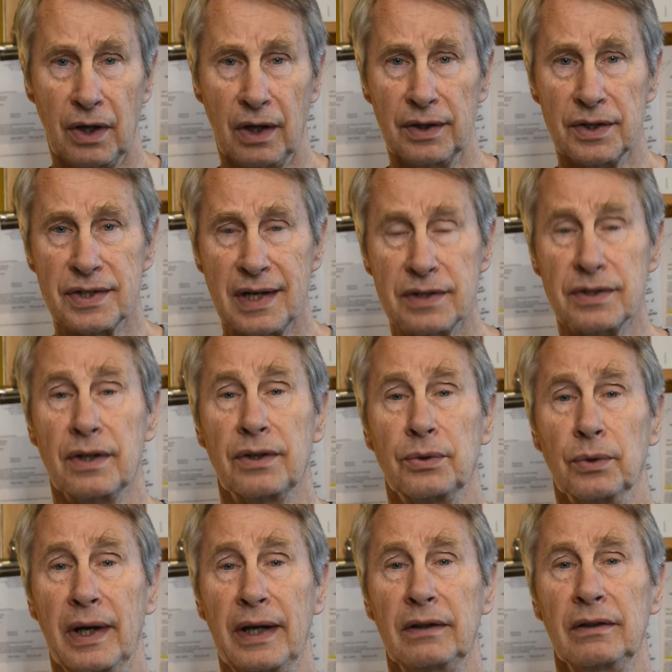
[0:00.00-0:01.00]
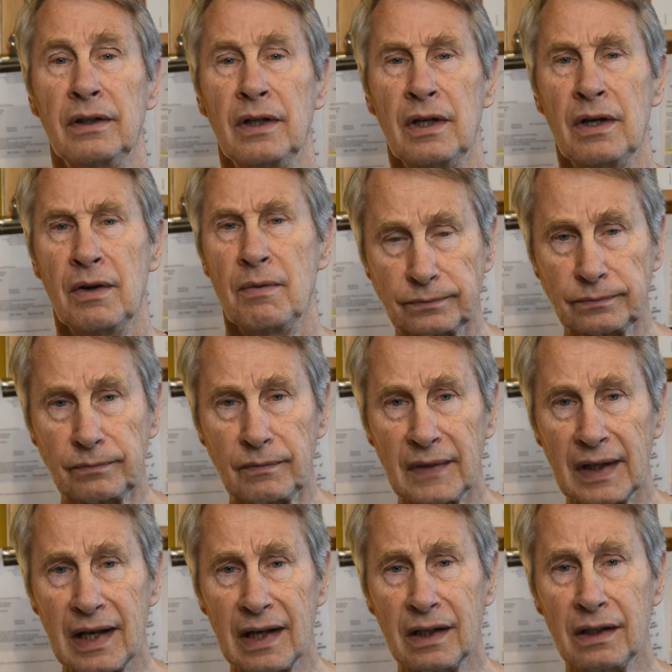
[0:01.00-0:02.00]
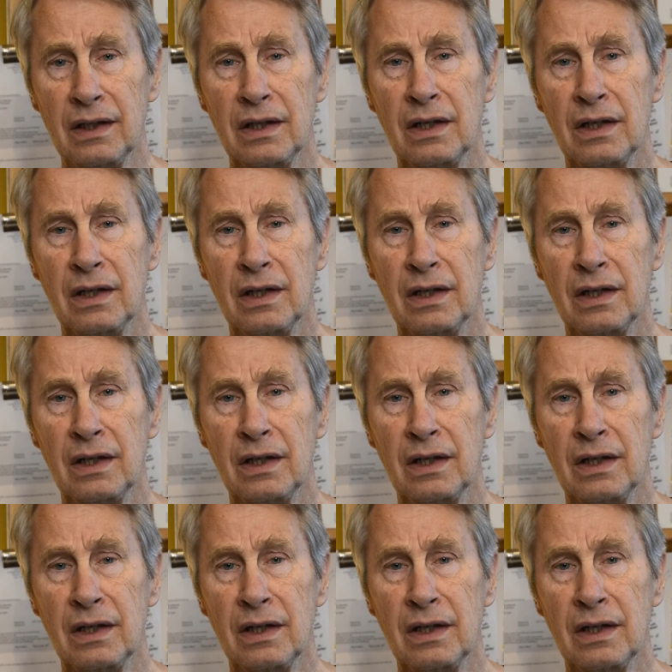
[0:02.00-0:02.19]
this as a threat, and